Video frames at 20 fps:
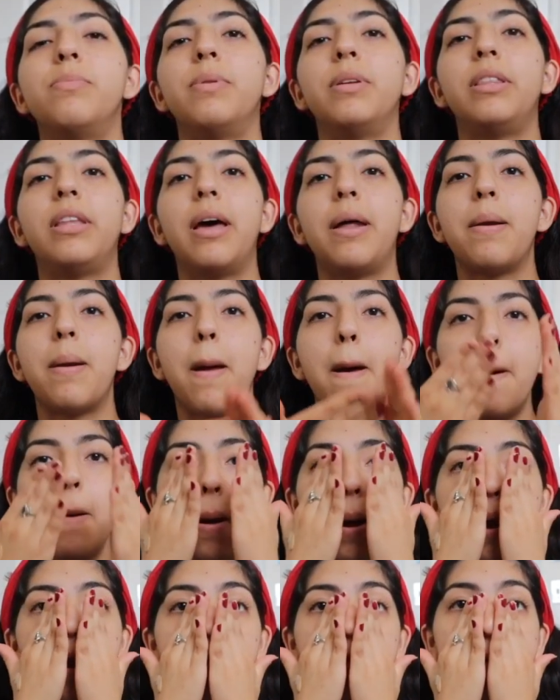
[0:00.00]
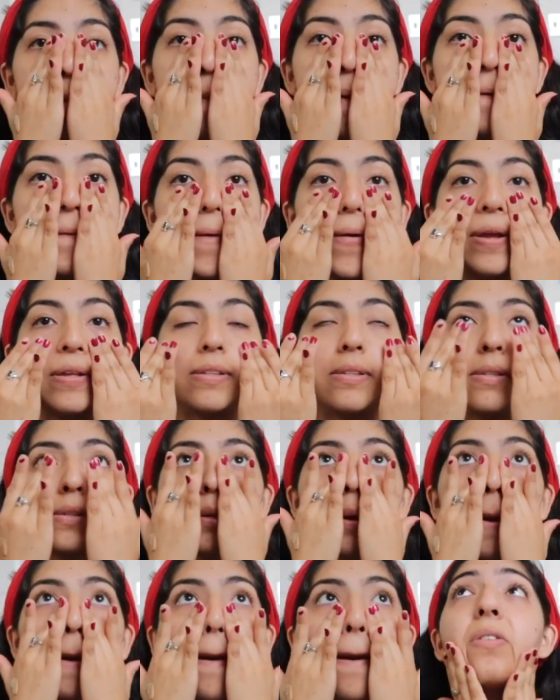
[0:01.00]
put that all over my face.
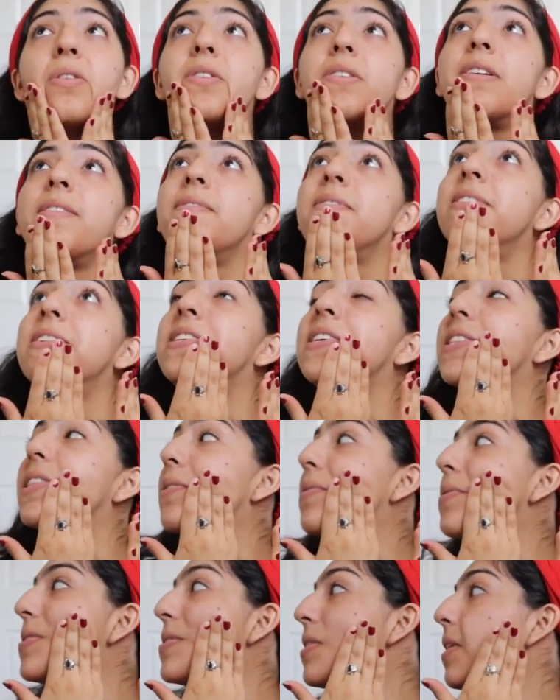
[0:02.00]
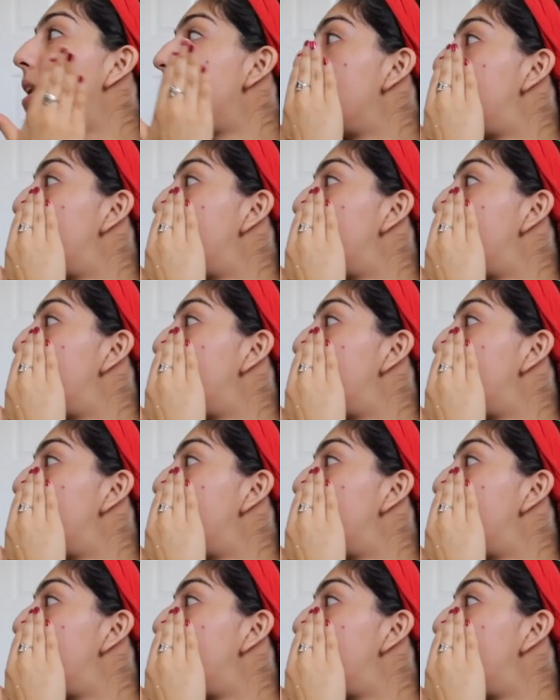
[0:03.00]
Oh, that feels like that was a lot. I